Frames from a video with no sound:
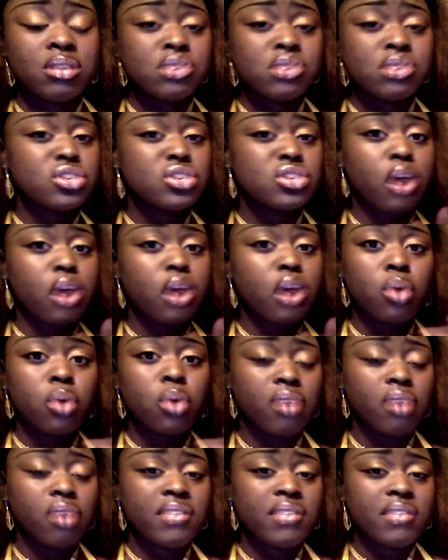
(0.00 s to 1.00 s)
just
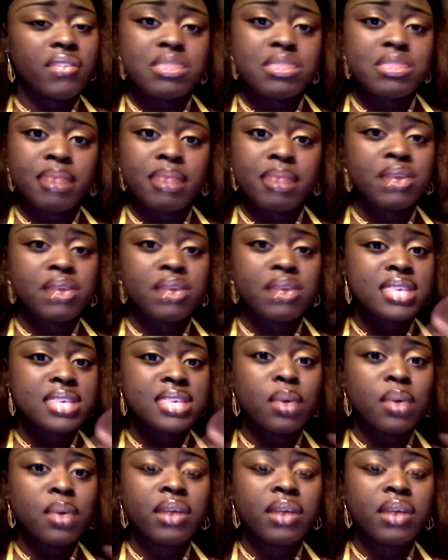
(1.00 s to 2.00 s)
goes off at the mouth,
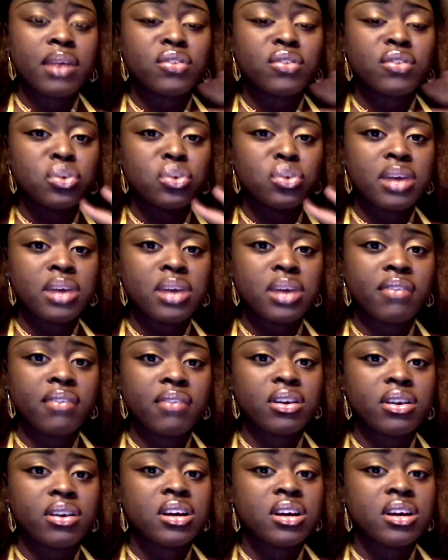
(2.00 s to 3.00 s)
say whatever, do
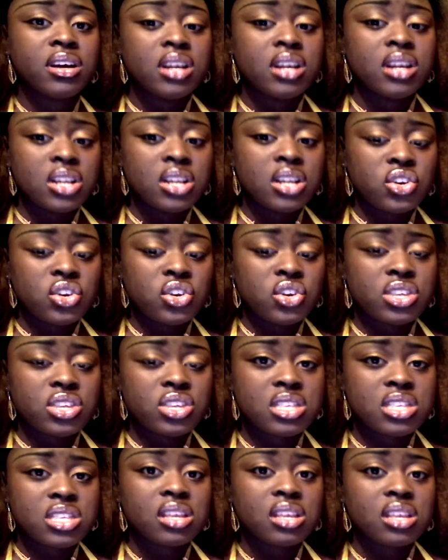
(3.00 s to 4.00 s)
whatever. Just
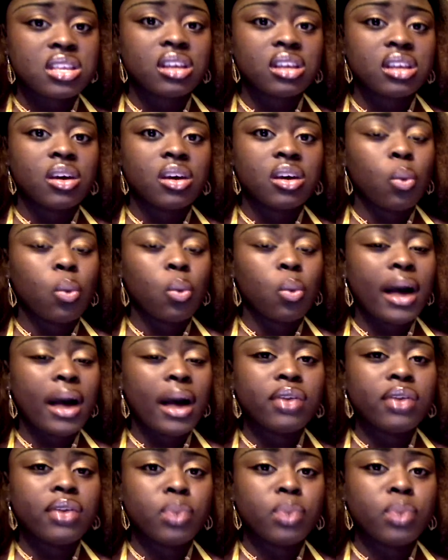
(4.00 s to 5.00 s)

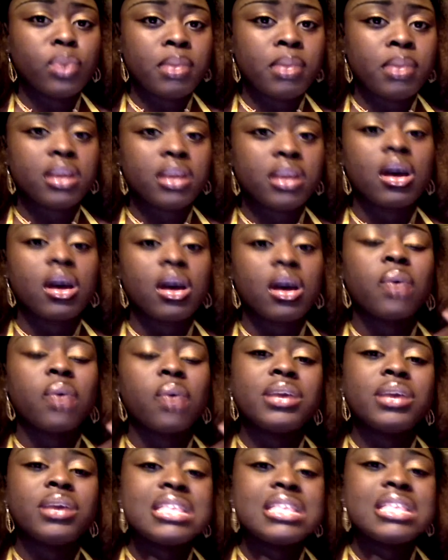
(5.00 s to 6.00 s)
wild women.
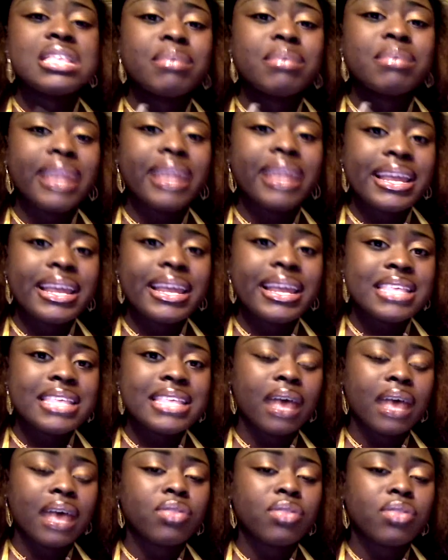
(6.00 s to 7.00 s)
We need some ladies
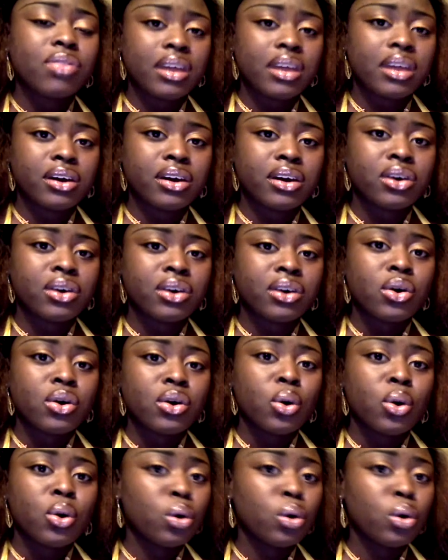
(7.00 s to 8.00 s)
out there
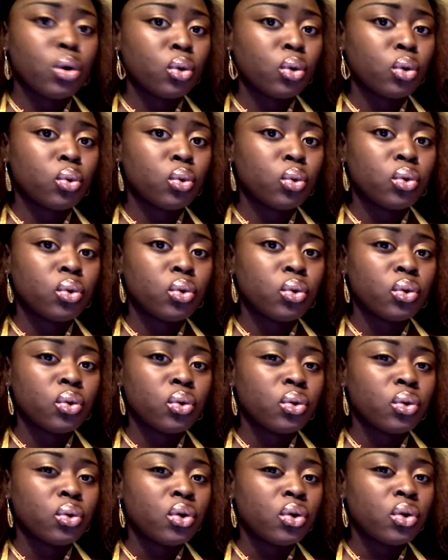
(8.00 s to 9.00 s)
who
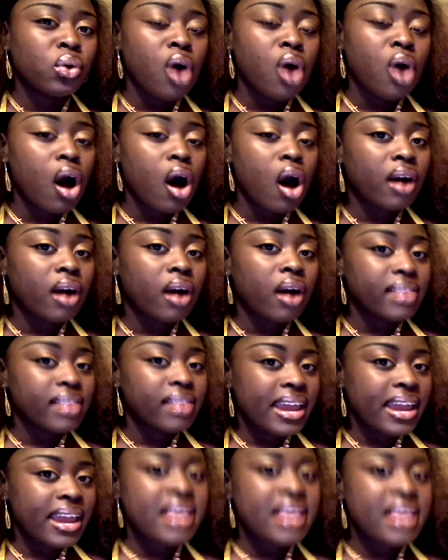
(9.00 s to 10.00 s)
are
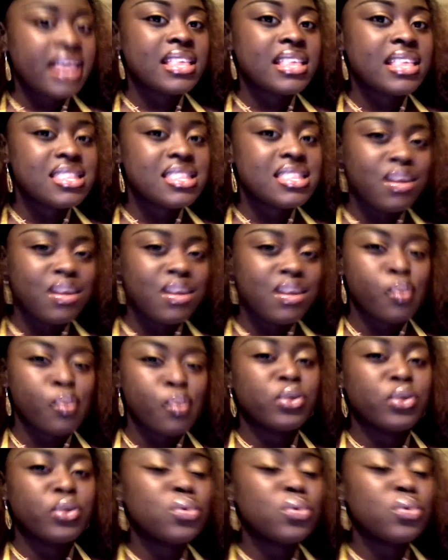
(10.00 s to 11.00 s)
ladies,
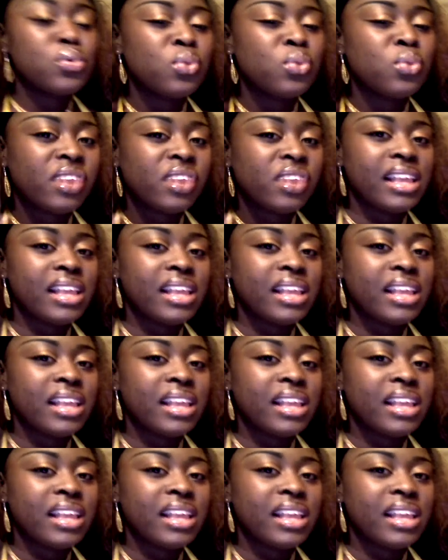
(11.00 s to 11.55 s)
but who think